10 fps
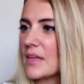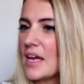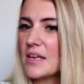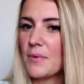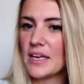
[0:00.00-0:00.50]

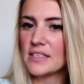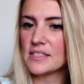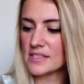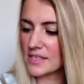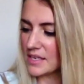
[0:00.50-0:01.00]

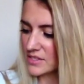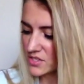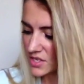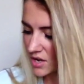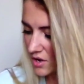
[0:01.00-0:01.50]
anyways,
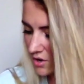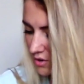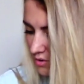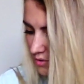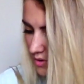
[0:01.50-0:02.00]

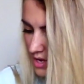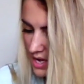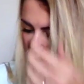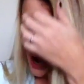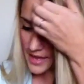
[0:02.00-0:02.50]
so
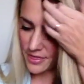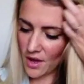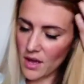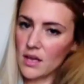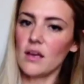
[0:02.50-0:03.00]
I
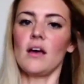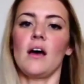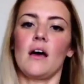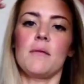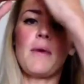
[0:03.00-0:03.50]
thought
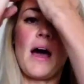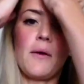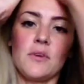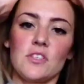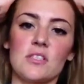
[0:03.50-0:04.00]
I
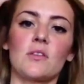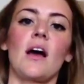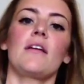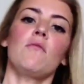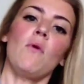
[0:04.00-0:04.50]
would just
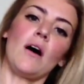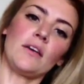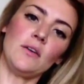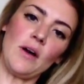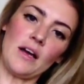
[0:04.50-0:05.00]
kind of
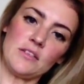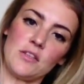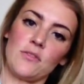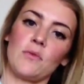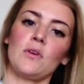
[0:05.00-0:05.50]
walk you guys
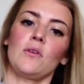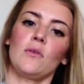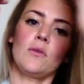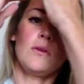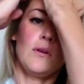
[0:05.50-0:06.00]

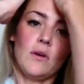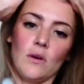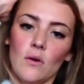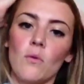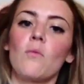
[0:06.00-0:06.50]
through
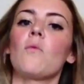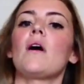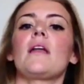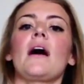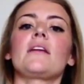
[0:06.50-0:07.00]

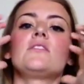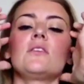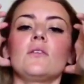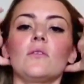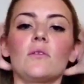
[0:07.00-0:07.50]
what I
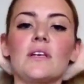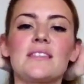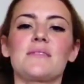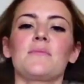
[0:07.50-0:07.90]
do. It's